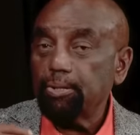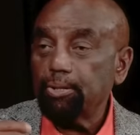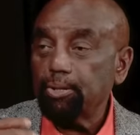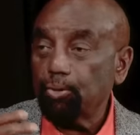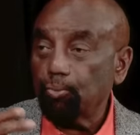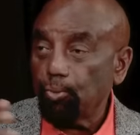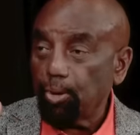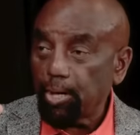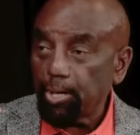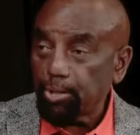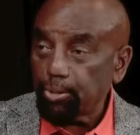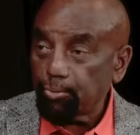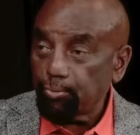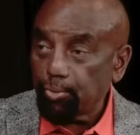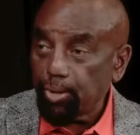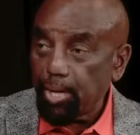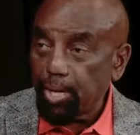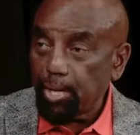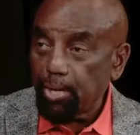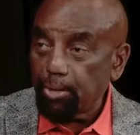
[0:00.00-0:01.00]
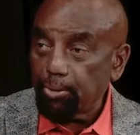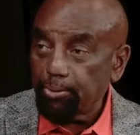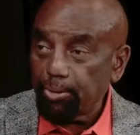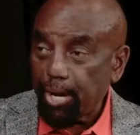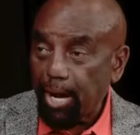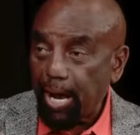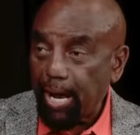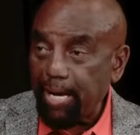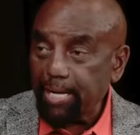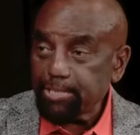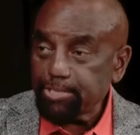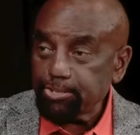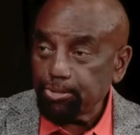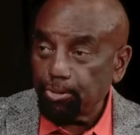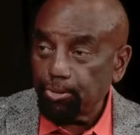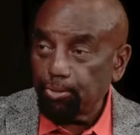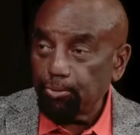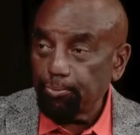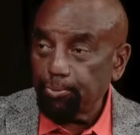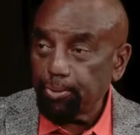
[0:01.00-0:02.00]
They're walking around, their eyes are
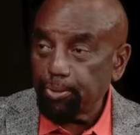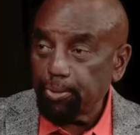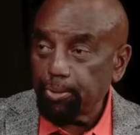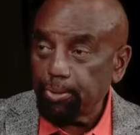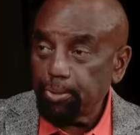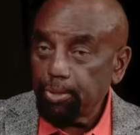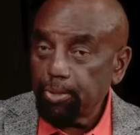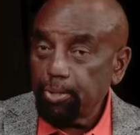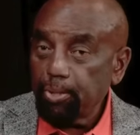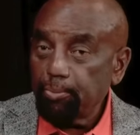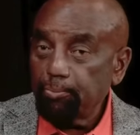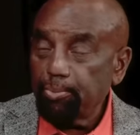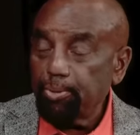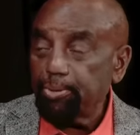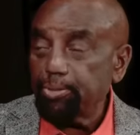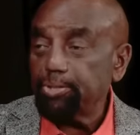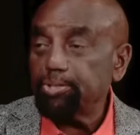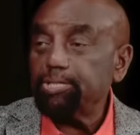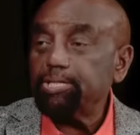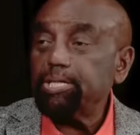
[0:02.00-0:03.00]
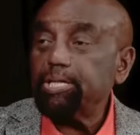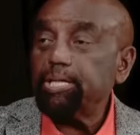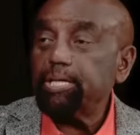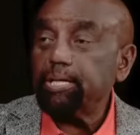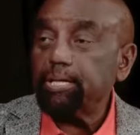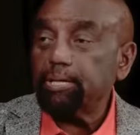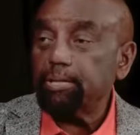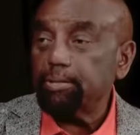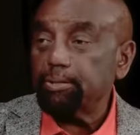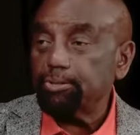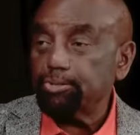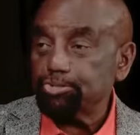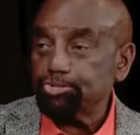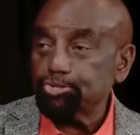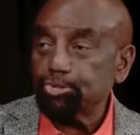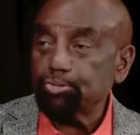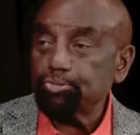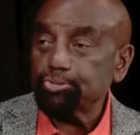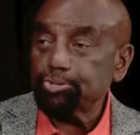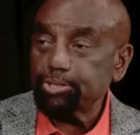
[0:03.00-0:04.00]
open, but they're dead. Their
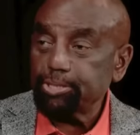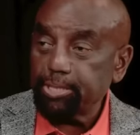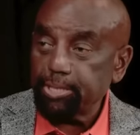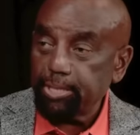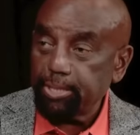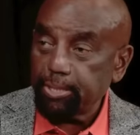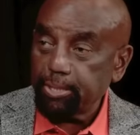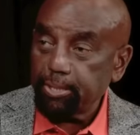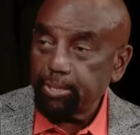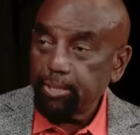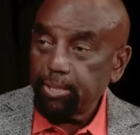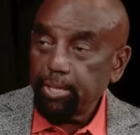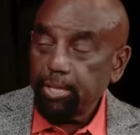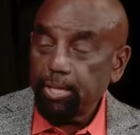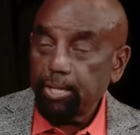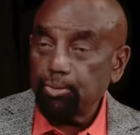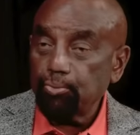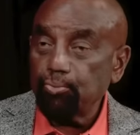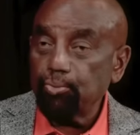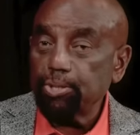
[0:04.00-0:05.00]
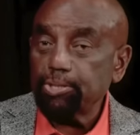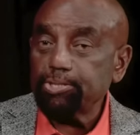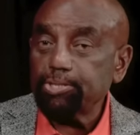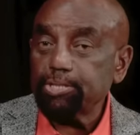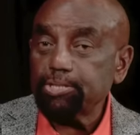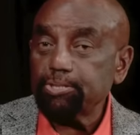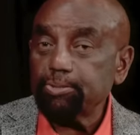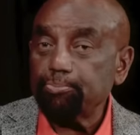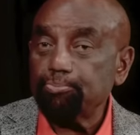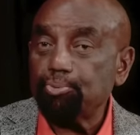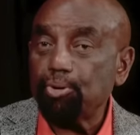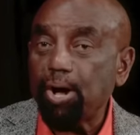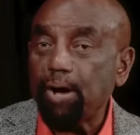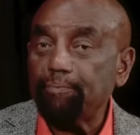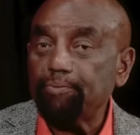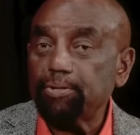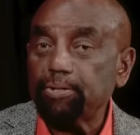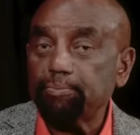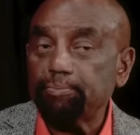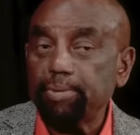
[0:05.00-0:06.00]
souls are dead. And what does it
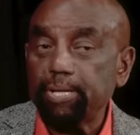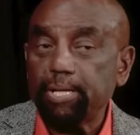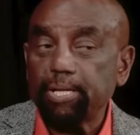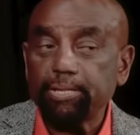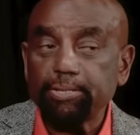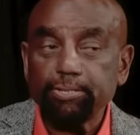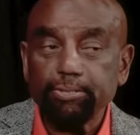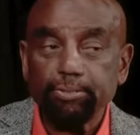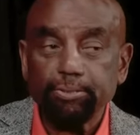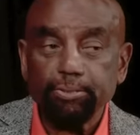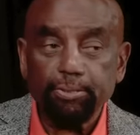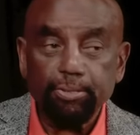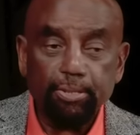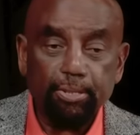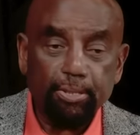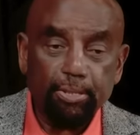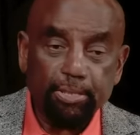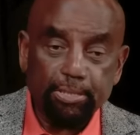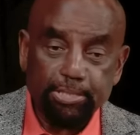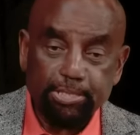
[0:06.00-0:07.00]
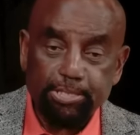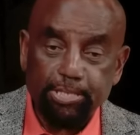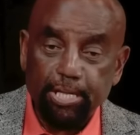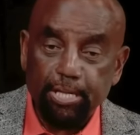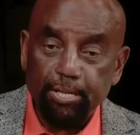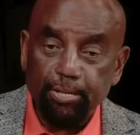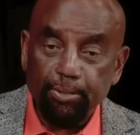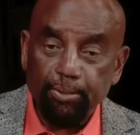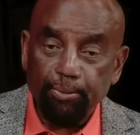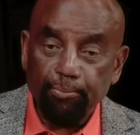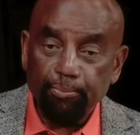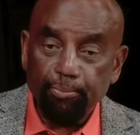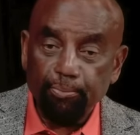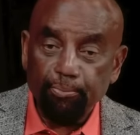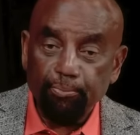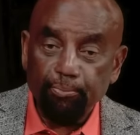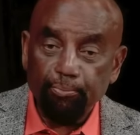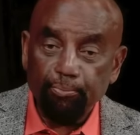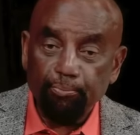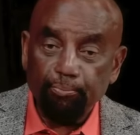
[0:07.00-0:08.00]
profit a man to save the
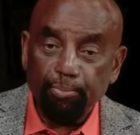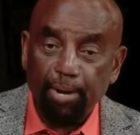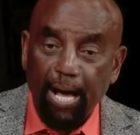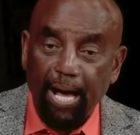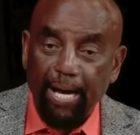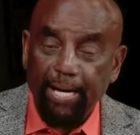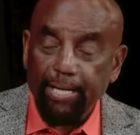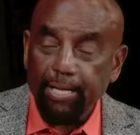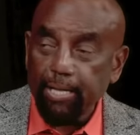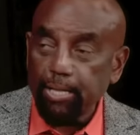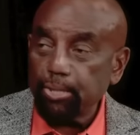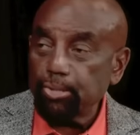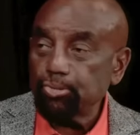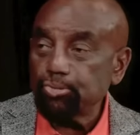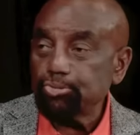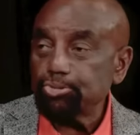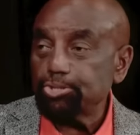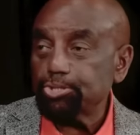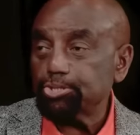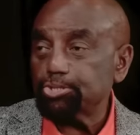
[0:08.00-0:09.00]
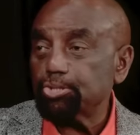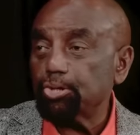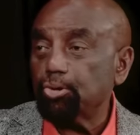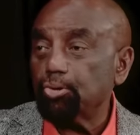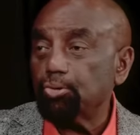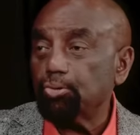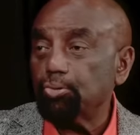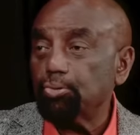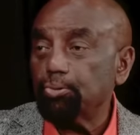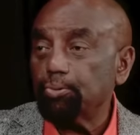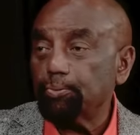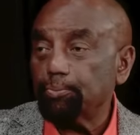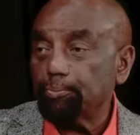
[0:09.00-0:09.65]
body and lose the soul?